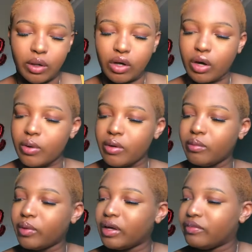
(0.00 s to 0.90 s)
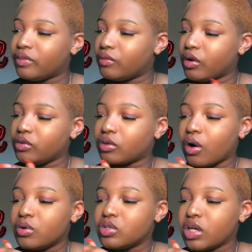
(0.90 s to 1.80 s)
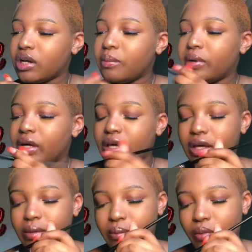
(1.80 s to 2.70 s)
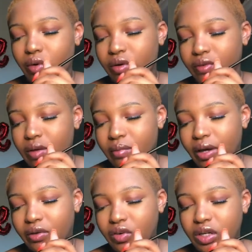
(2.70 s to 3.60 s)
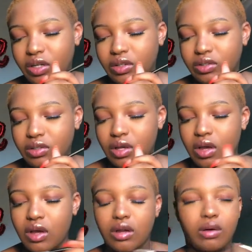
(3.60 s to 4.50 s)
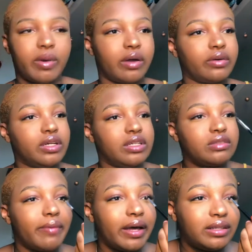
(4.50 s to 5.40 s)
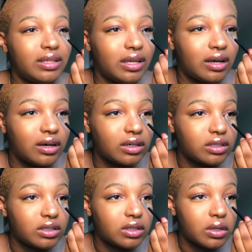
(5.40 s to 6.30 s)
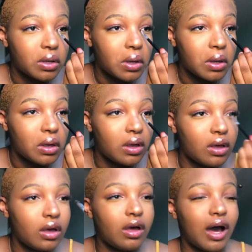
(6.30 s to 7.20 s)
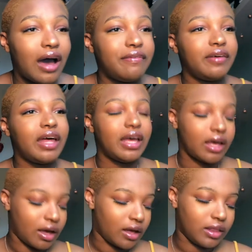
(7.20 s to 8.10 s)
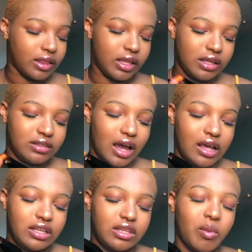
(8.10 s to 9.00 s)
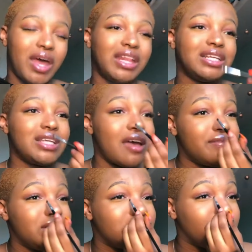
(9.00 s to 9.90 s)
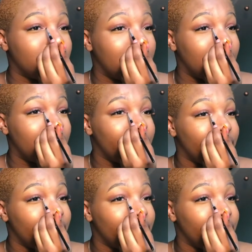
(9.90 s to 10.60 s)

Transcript: gonna go in with the rose gold shade and put more of it in my crease. Not my crease, my tear duct. I feel like this, I used to wear this every single day.